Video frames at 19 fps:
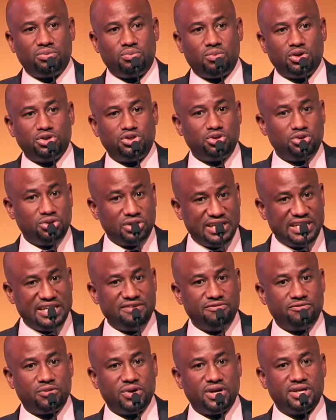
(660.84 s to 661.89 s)
want you to
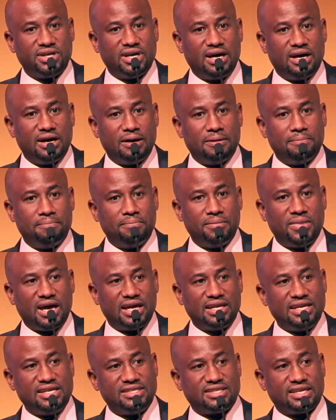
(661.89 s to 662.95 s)
leave with
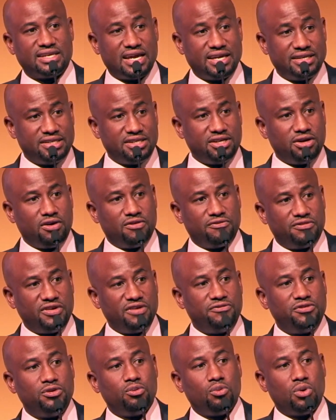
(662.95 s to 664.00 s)
at least an idea of,
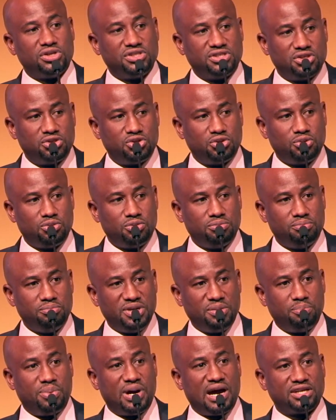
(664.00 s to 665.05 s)
if you wanted to
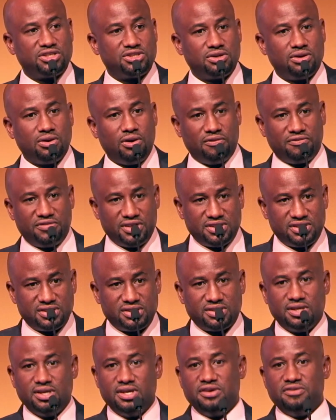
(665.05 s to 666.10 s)
be part of
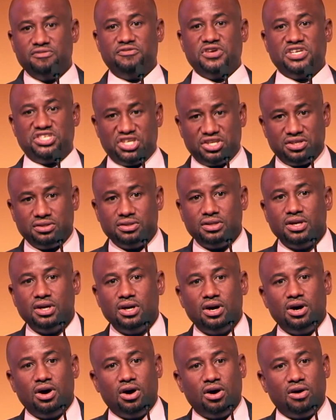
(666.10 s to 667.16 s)
this vision
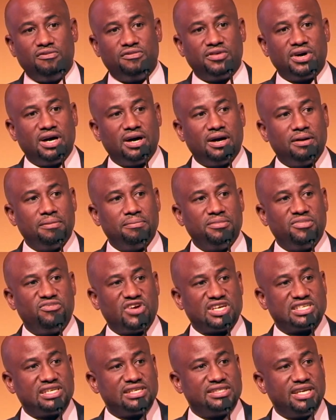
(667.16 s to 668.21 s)
of
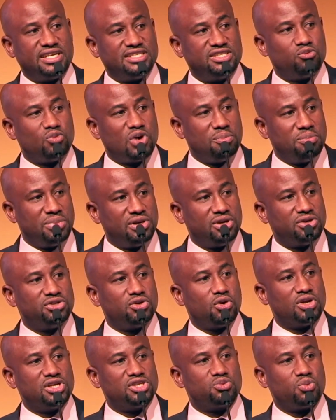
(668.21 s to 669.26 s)
facilitating $1 billion
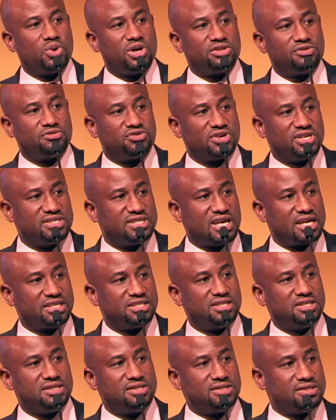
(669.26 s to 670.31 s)
worth of
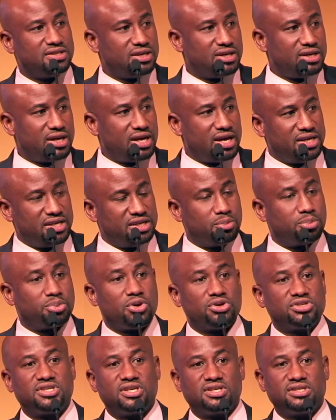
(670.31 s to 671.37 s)
transactions, and in the
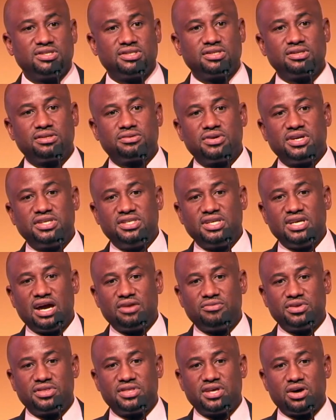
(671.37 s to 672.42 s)
process creating
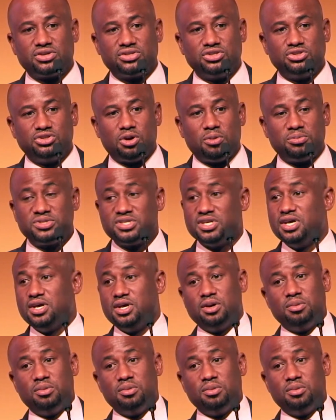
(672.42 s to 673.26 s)
100,000 jobs.